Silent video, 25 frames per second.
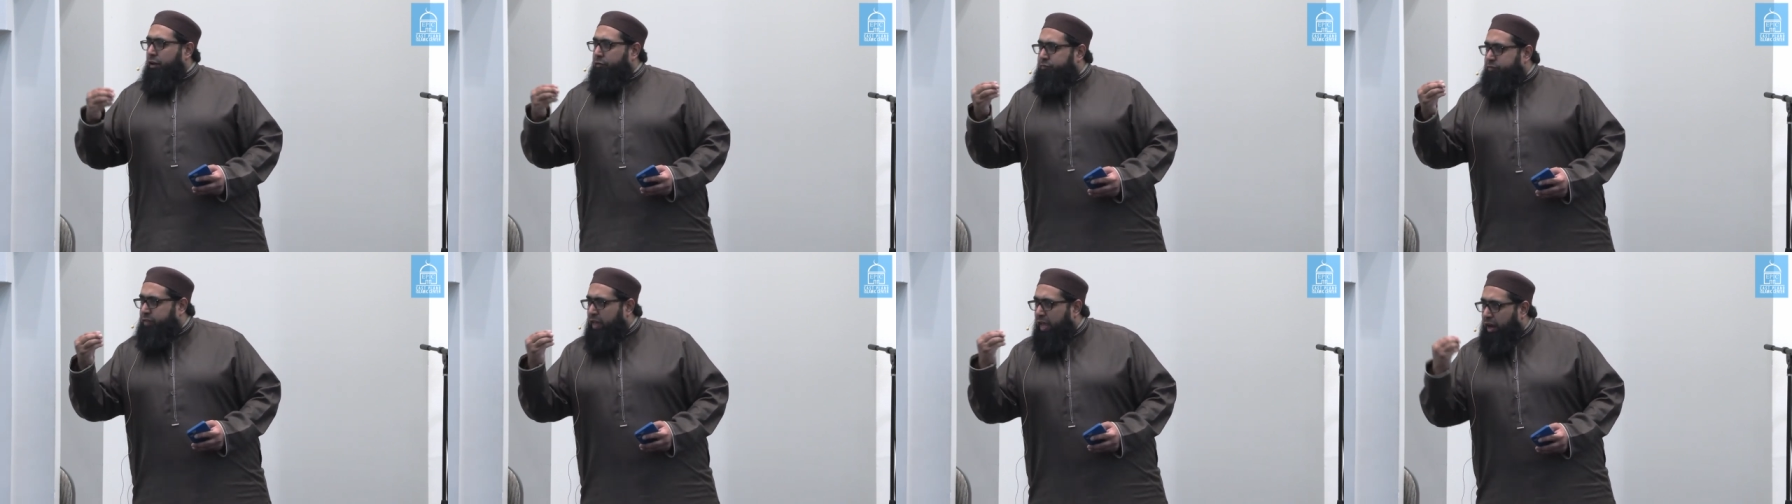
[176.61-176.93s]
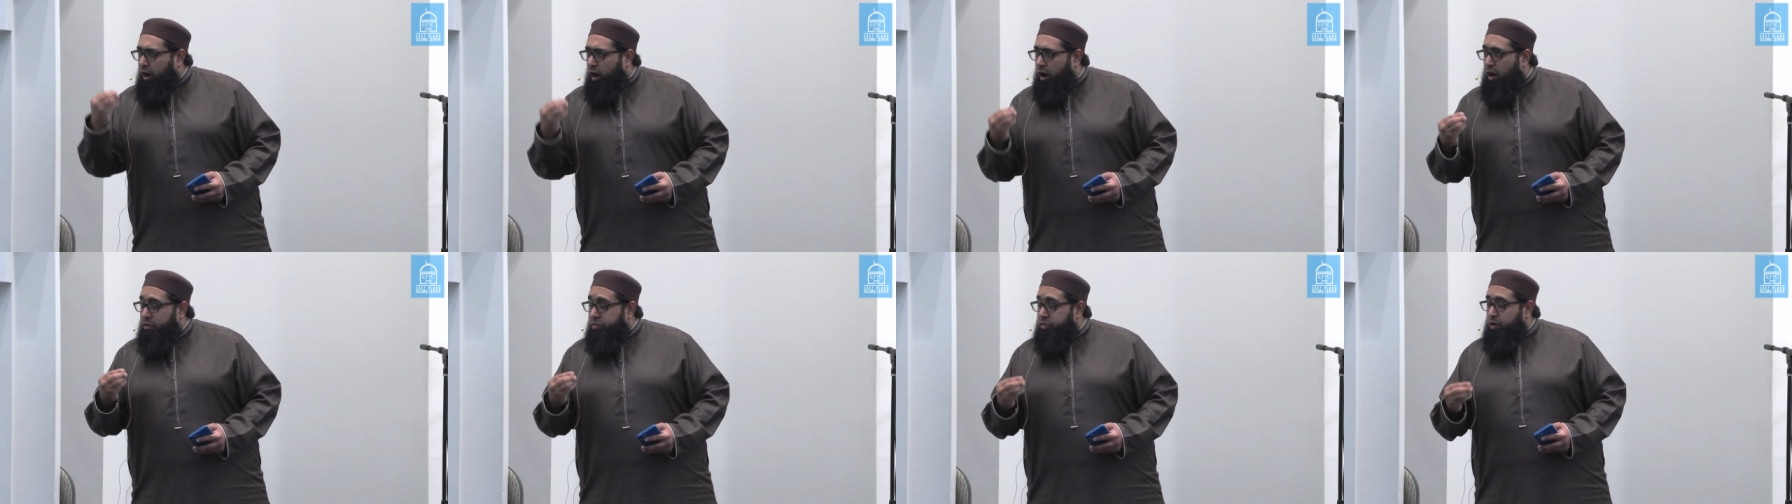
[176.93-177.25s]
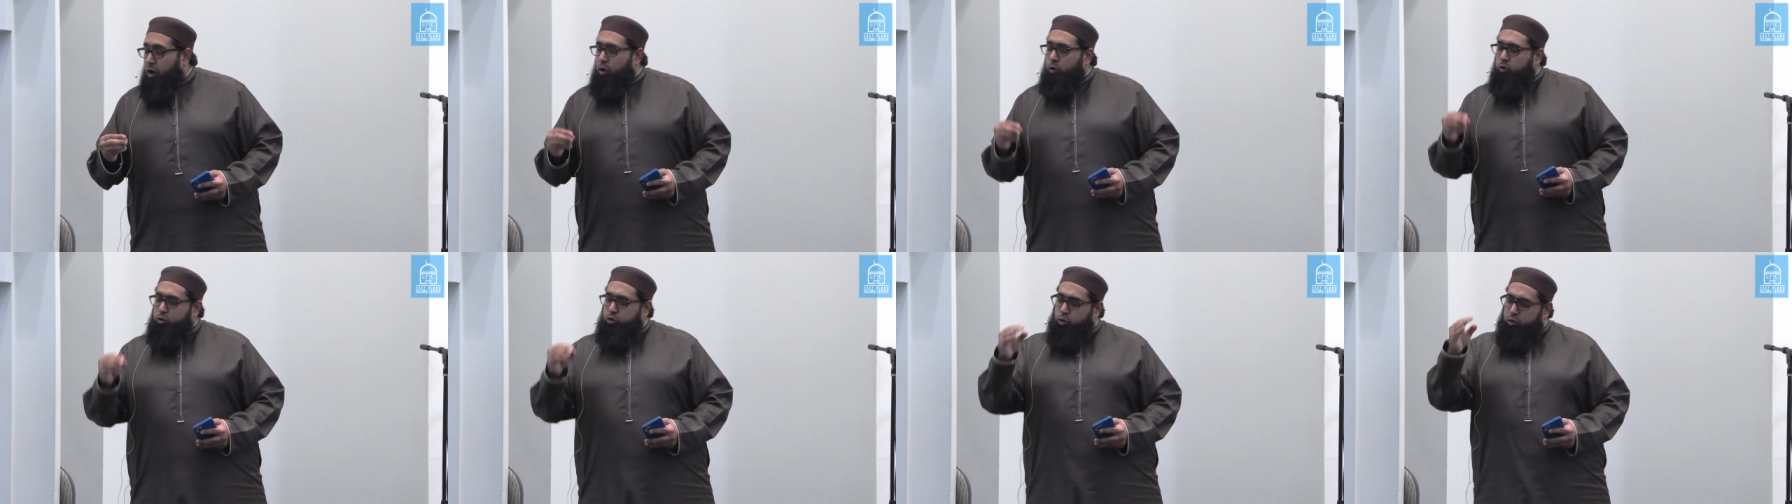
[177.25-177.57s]
If they are
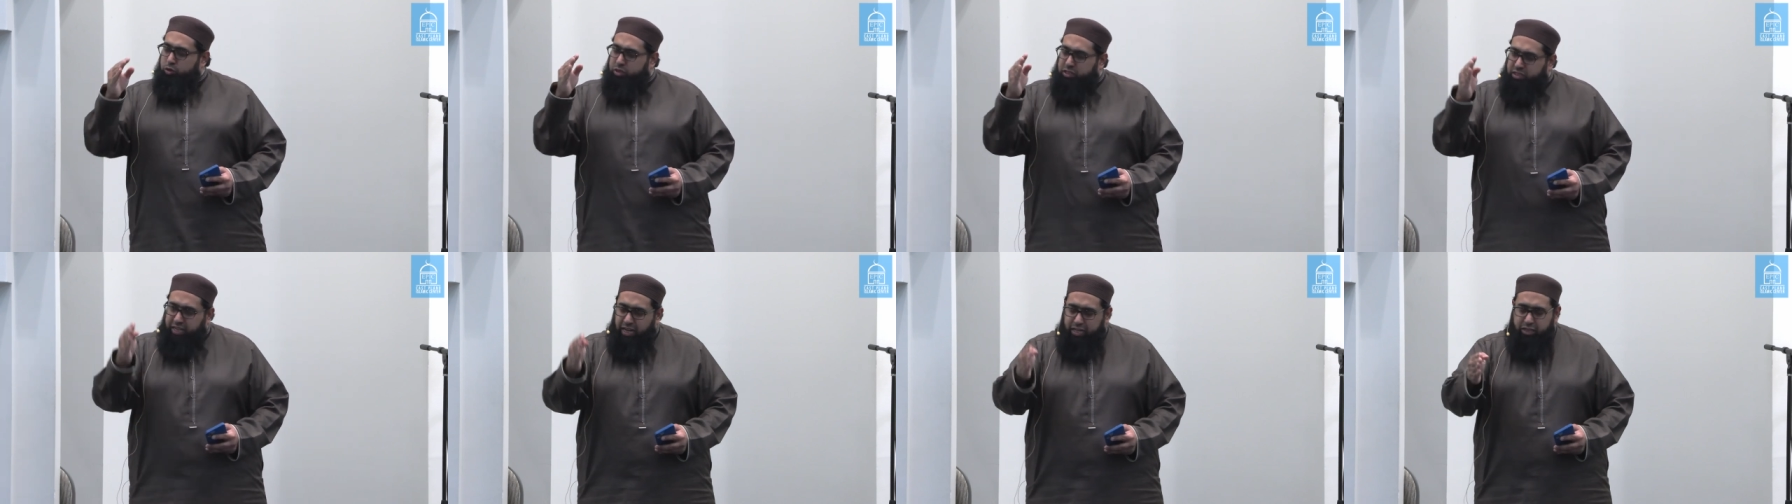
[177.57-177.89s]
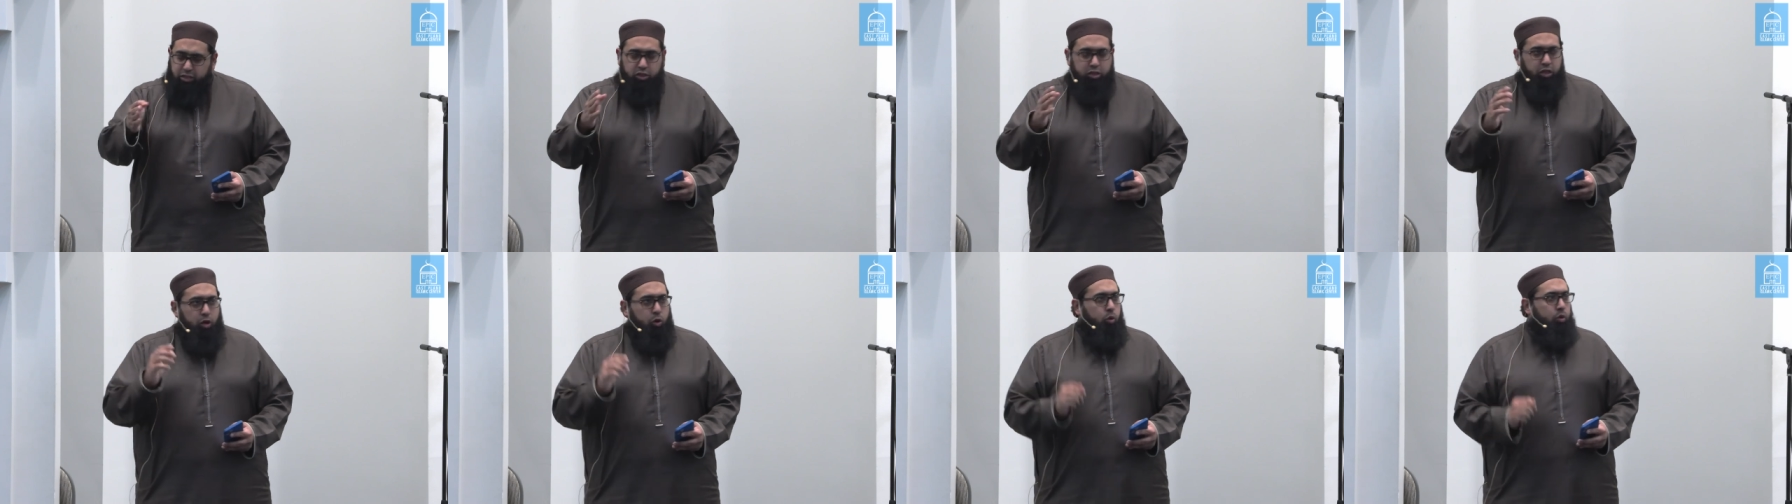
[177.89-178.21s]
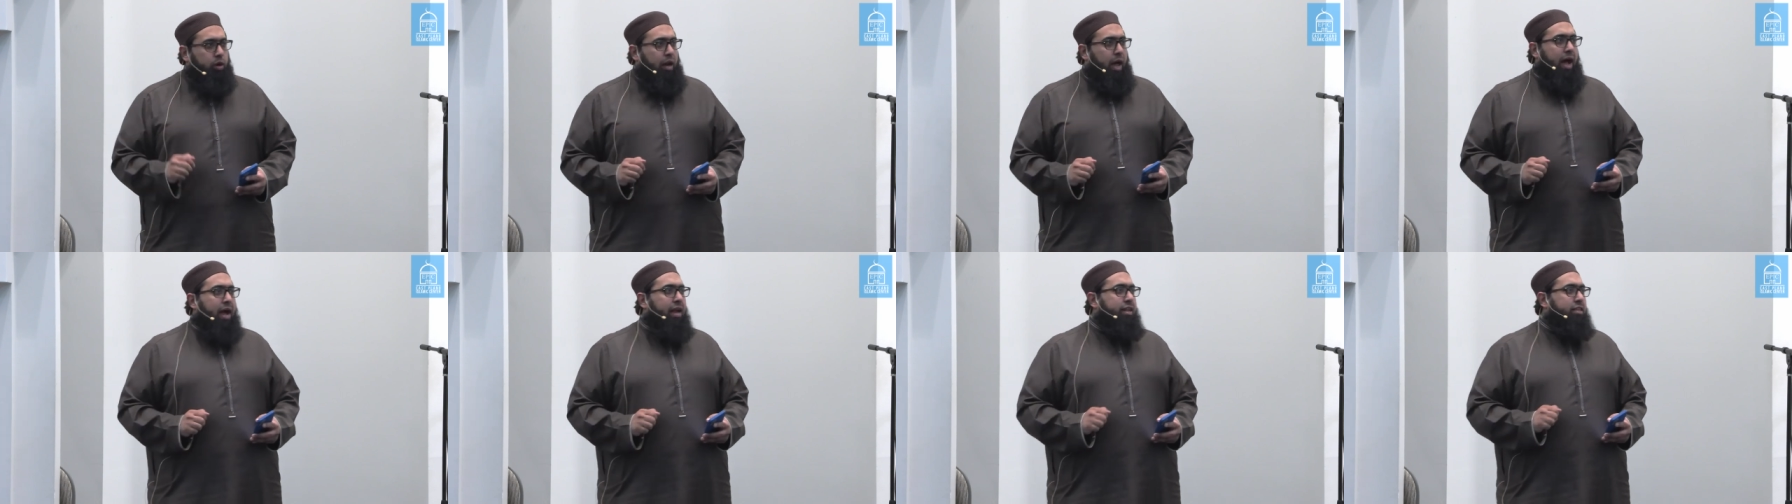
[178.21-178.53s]
those who stick to the
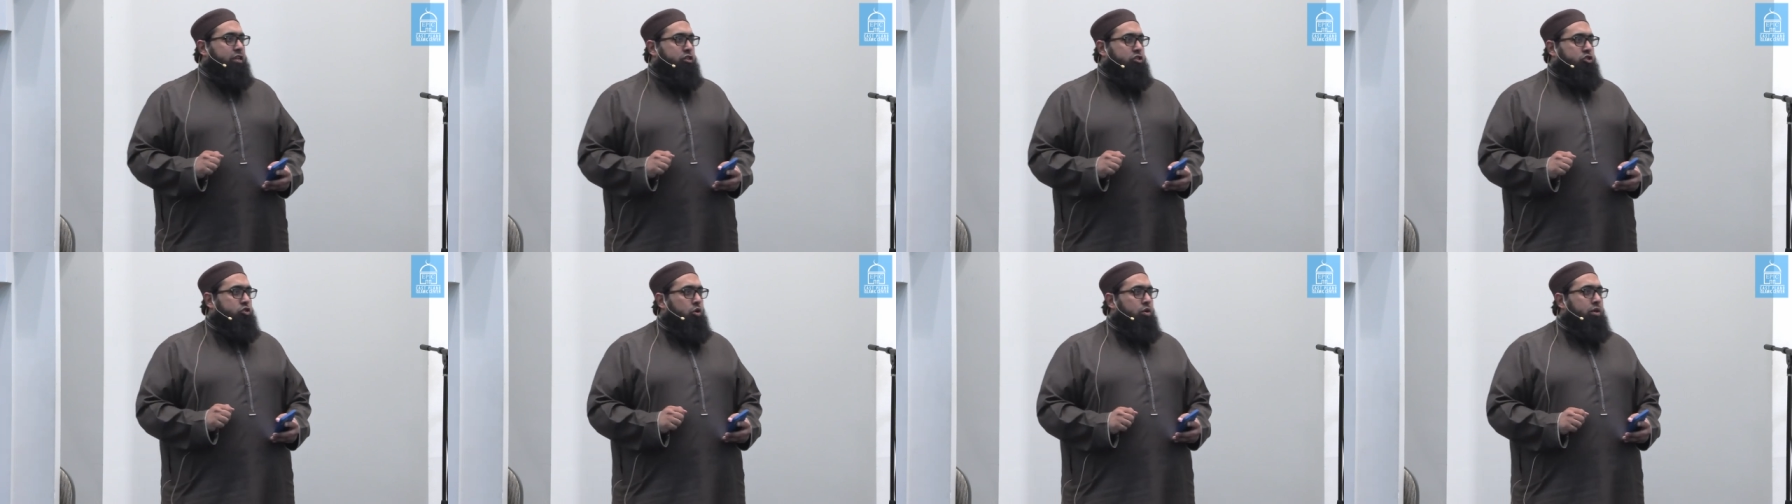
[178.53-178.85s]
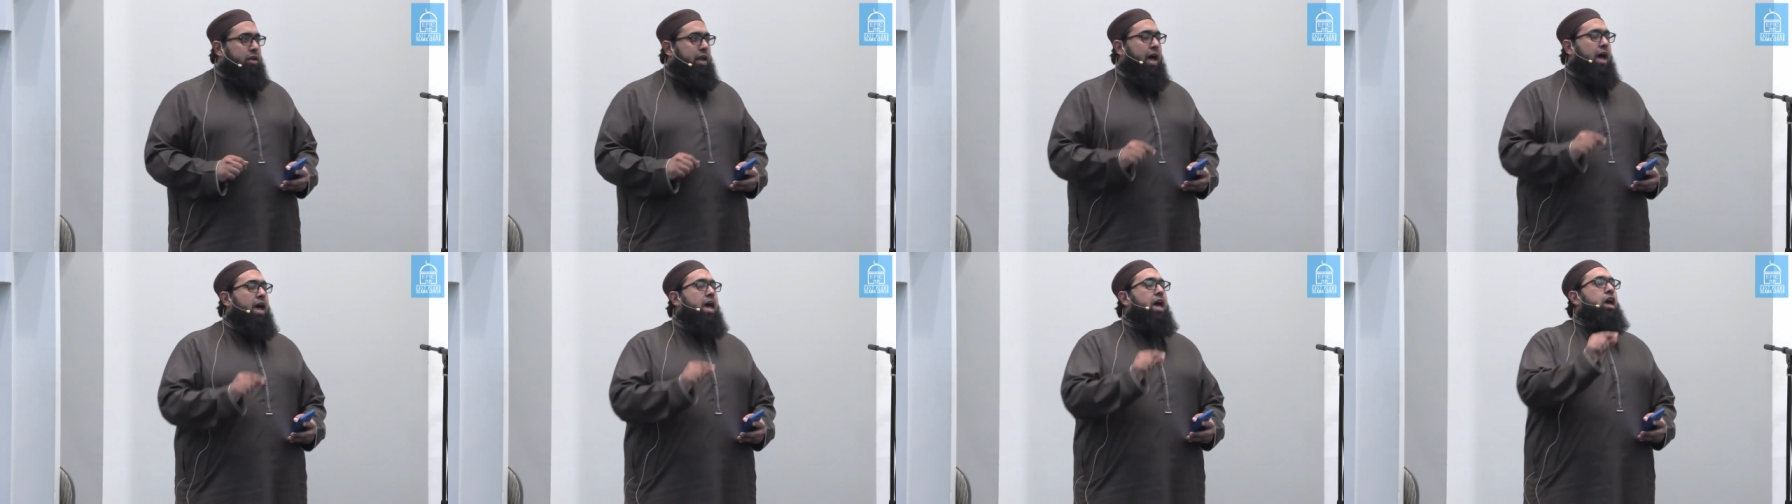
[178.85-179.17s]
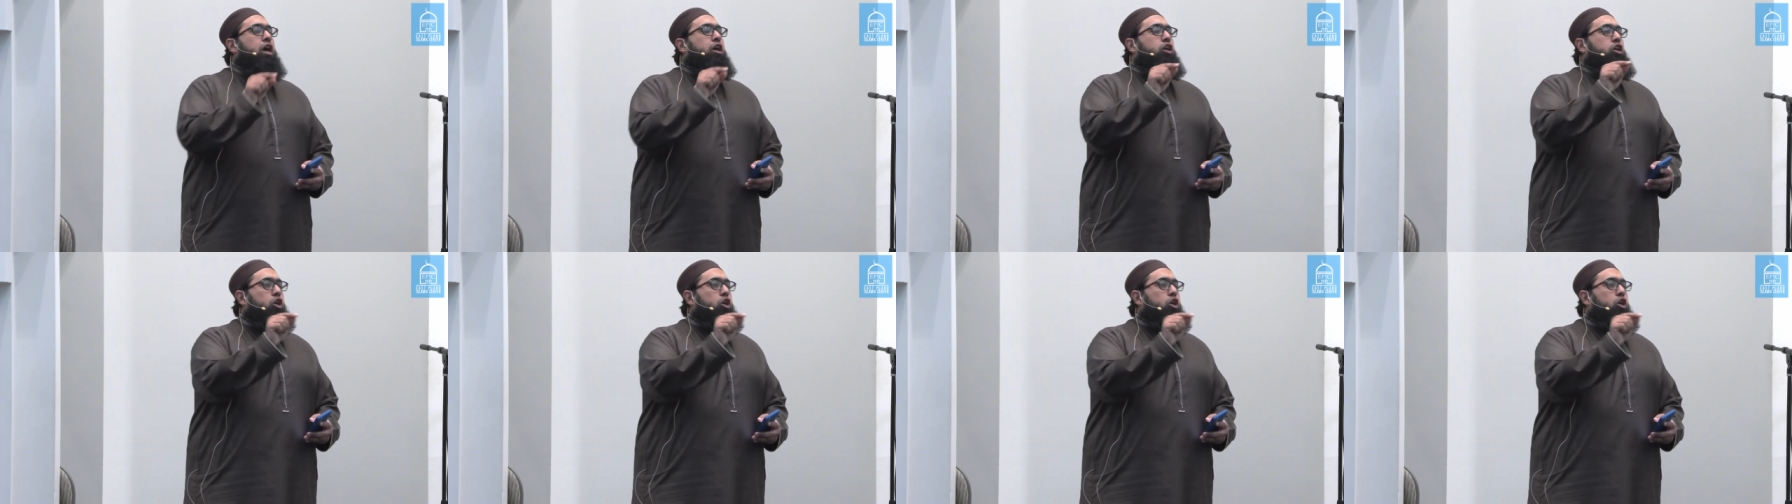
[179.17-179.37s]
Quran and the Sunnah,